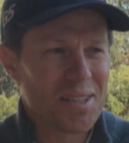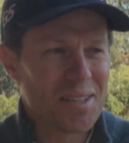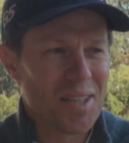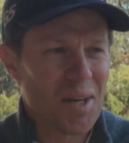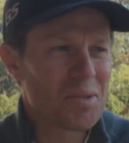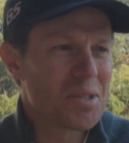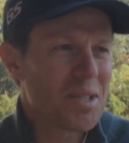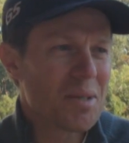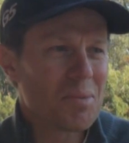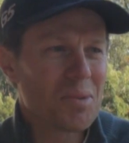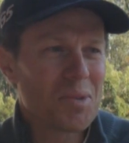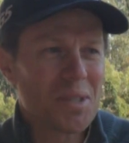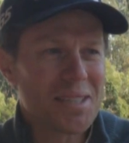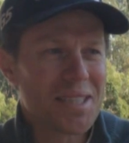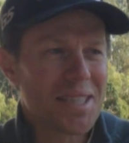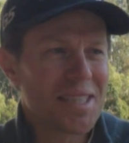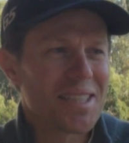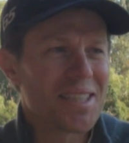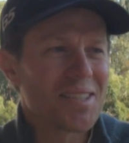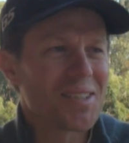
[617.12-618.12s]
Yeah, uh, I was number
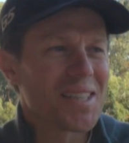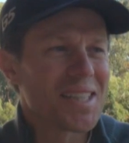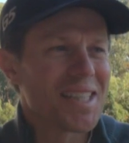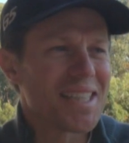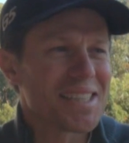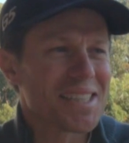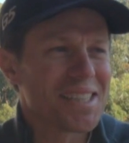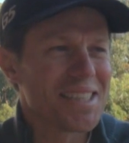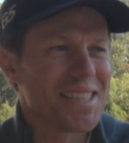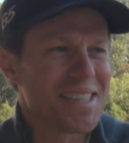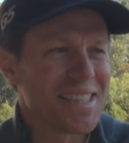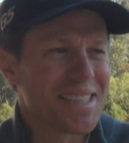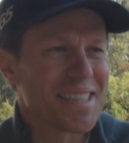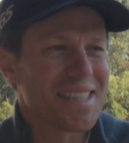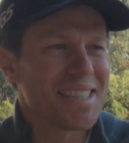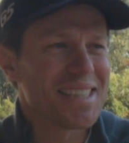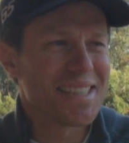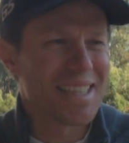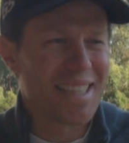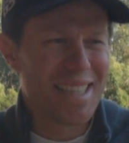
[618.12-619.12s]
one ticket holder last year,
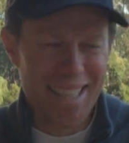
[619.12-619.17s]
so.